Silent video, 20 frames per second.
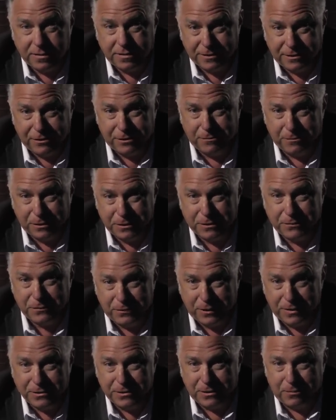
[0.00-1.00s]
his globalist
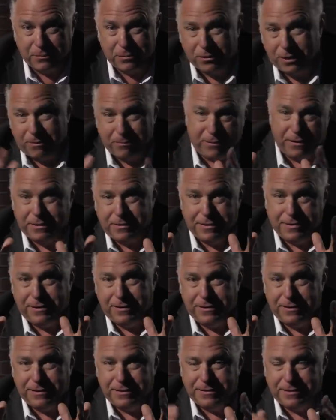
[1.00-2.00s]
friends, are propping this
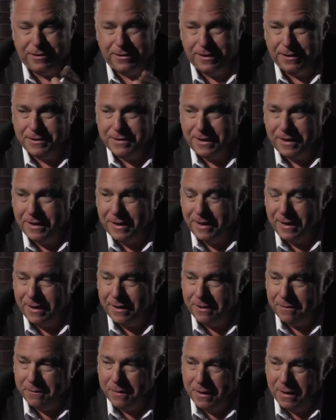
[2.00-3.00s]
little Zelensky guy
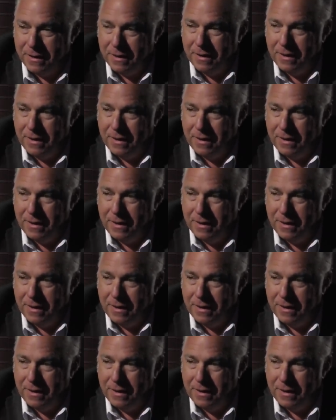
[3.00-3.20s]
up.